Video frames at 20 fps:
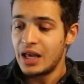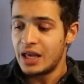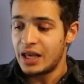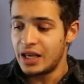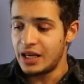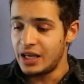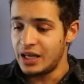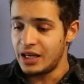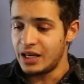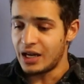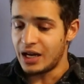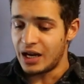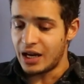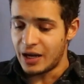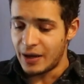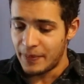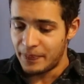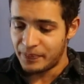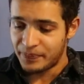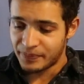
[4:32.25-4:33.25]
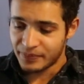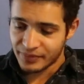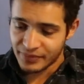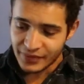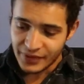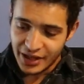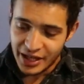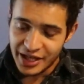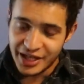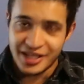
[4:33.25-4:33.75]

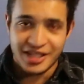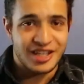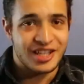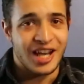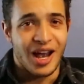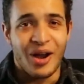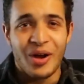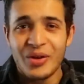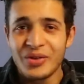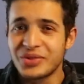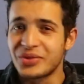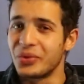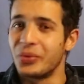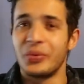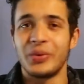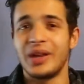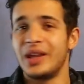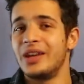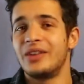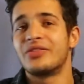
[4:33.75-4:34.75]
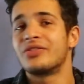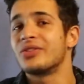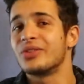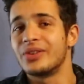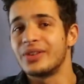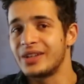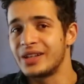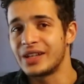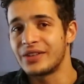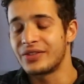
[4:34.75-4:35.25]
He sells weed
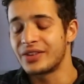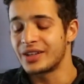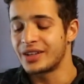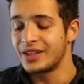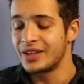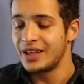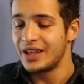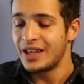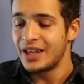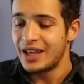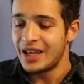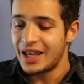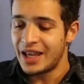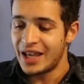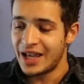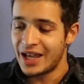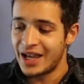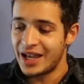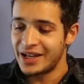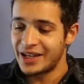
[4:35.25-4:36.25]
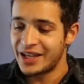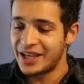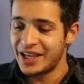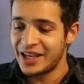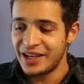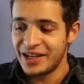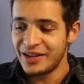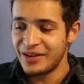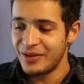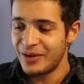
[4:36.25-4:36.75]
for a living, and
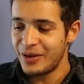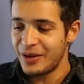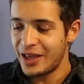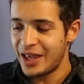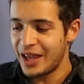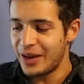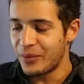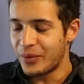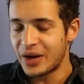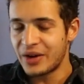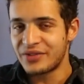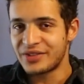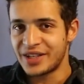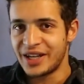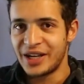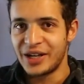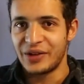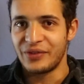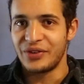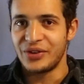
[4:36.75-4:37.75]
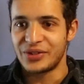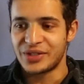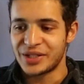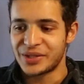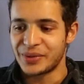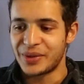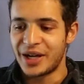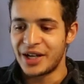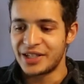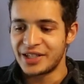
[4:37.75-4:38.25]
in one of his interviews I
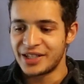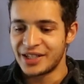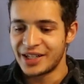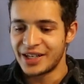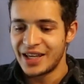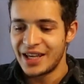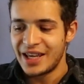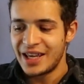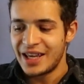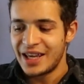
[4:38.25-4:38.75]
was watching,